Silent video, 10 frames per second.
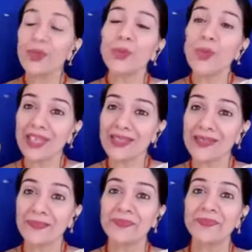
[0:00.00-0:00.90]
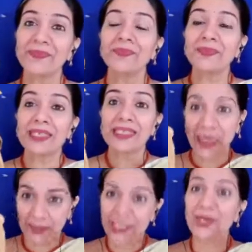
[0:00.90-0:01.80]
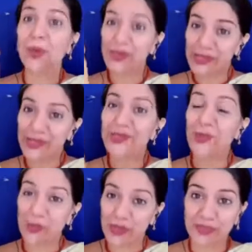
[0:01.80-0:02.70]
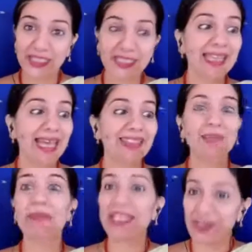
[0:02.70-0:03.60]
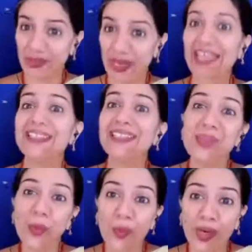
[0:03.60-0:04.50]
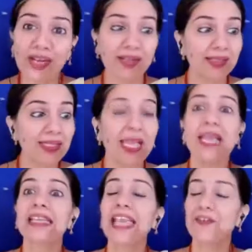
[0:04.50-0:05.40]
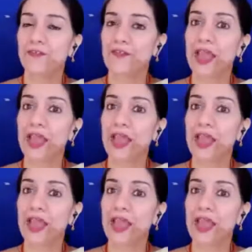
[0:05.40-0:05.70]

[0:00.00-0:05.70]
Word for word: You know what? Somebody also told me that the best dragon in the world can